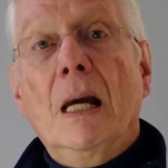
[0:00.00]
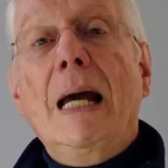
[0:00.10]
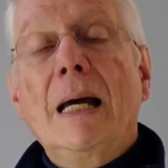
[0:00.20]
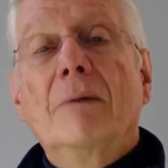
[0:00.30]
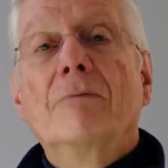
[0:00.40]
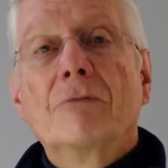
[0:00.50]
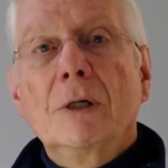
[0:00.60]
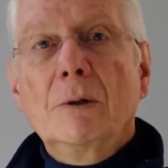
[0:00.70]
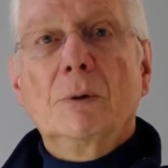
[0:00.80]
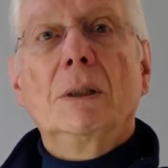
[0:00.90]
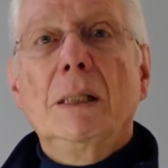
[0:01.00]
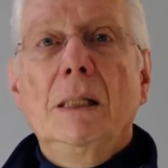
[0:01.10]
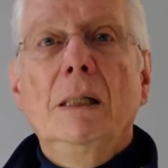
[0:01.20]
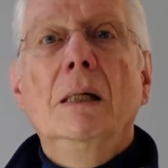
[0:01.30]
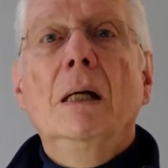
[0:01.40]
and
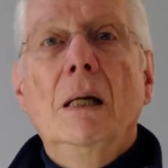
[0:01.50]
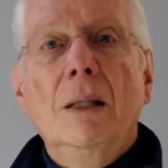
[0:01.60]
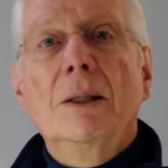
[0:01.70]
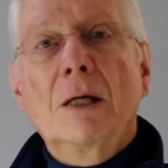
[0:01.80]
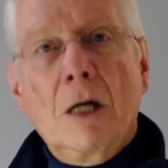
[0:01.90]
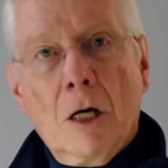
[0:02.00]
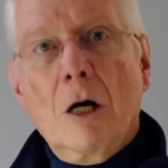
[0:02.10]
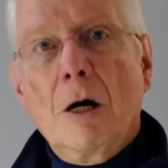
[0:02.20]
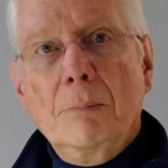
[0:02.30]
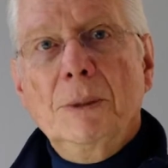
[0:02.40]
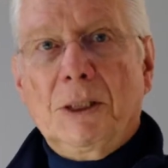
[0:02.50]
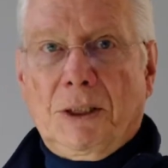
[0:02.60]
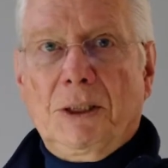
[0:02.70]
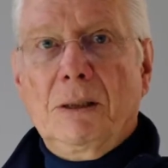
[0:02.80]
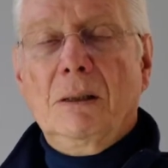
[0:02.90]
frequently the
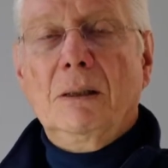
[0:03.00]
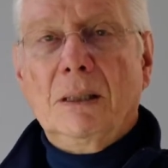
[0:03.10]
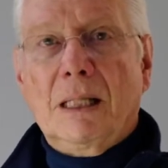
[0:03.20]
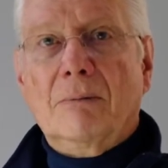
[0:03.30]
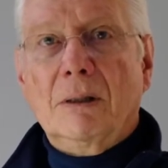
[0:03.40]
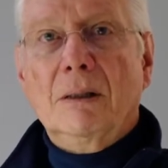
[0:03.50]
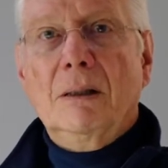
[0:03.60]
calmness level